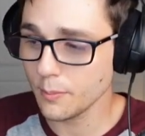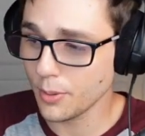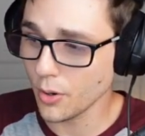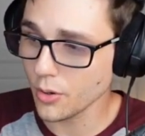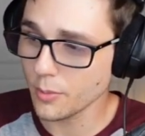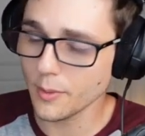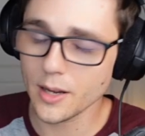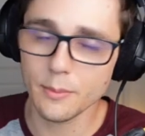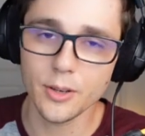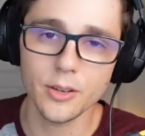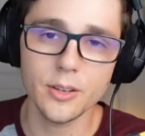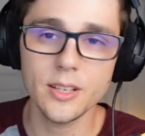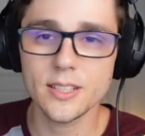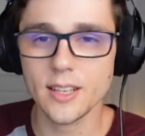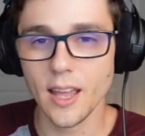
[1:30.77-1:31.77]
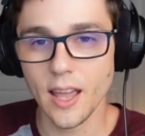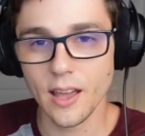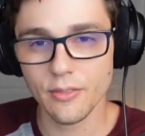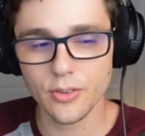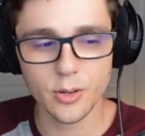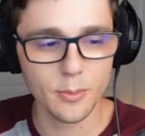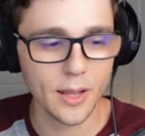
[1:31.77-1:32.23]
Pokemon abilities
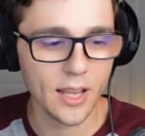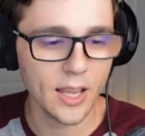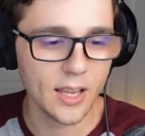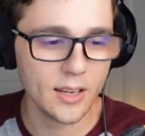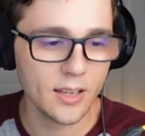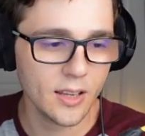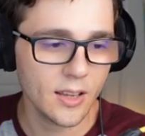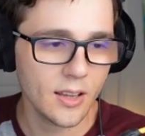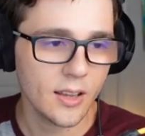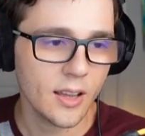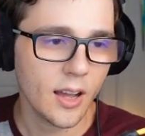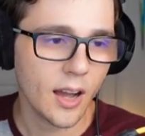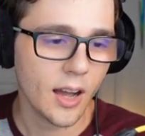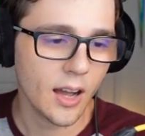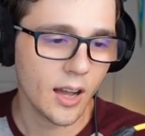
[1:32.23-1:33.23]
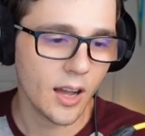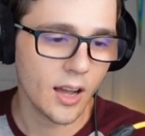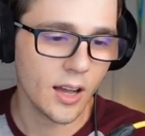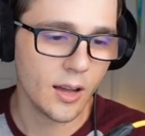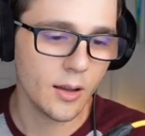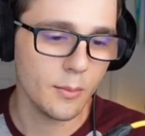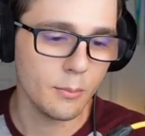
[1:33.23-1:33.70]
ever made.
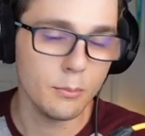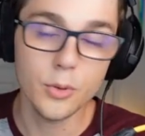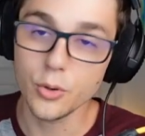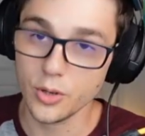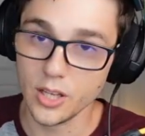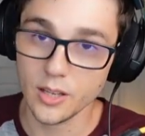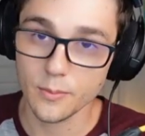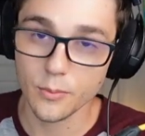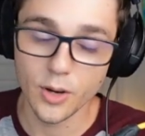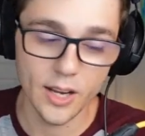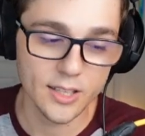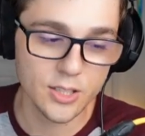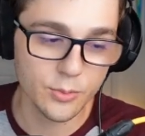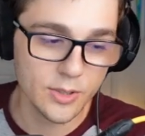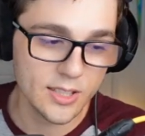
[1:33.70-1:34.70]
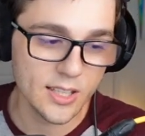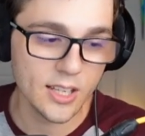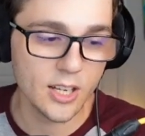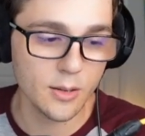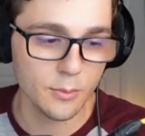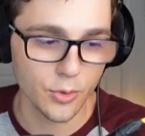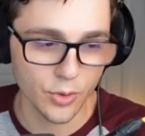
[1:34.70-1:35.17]
Uh, Moody, right? So we see
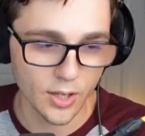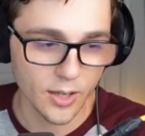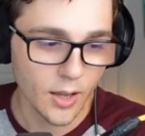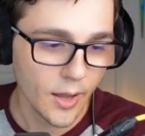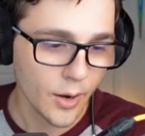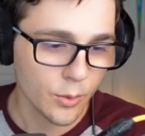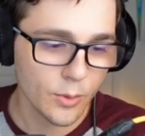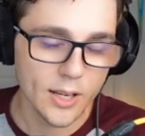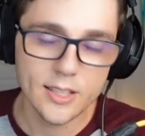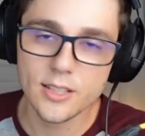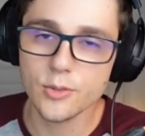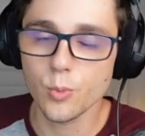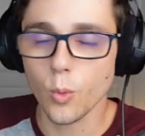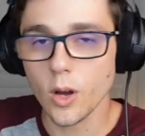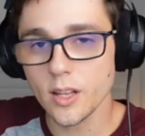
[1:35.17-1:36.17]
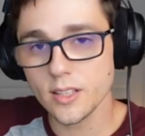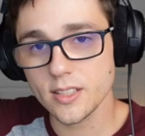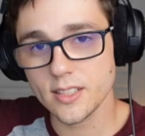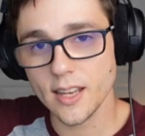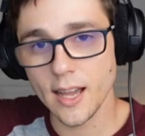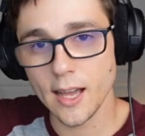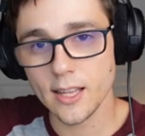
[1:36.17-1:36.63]
here Moody raises one
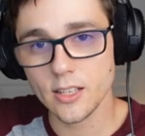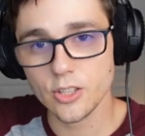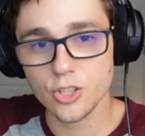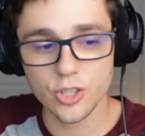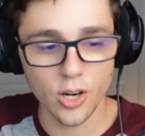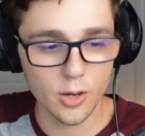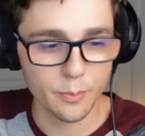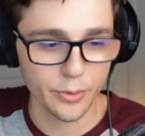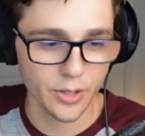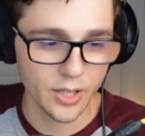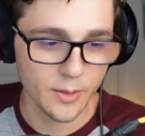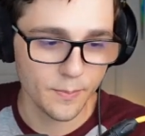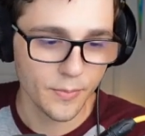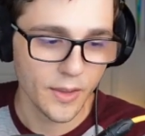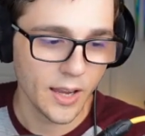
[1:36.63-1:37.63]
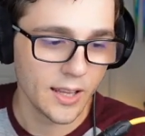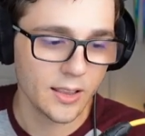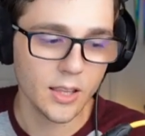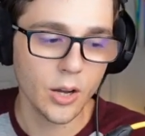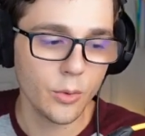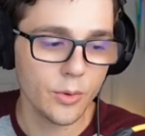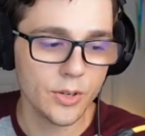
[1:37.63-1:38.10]
stat sharply and
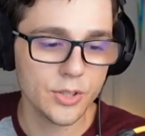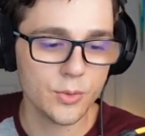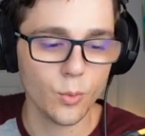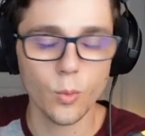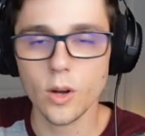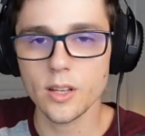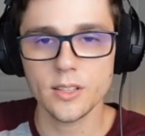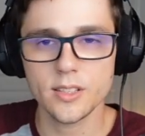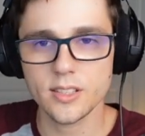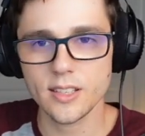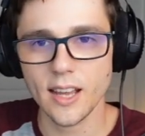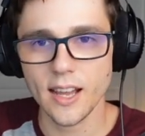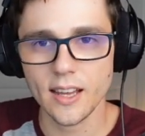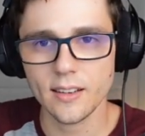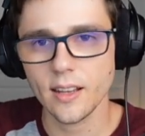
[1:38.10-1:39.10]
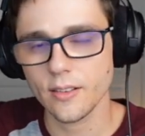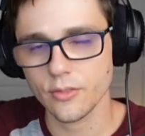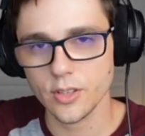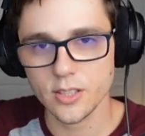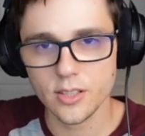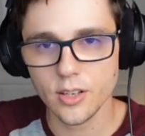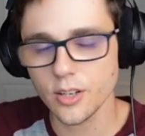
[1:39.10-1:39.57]
lowers one stat
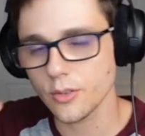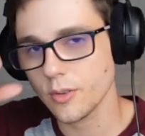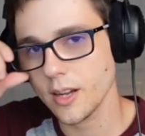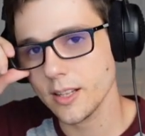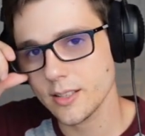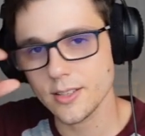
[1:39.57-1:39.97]
every turn, right?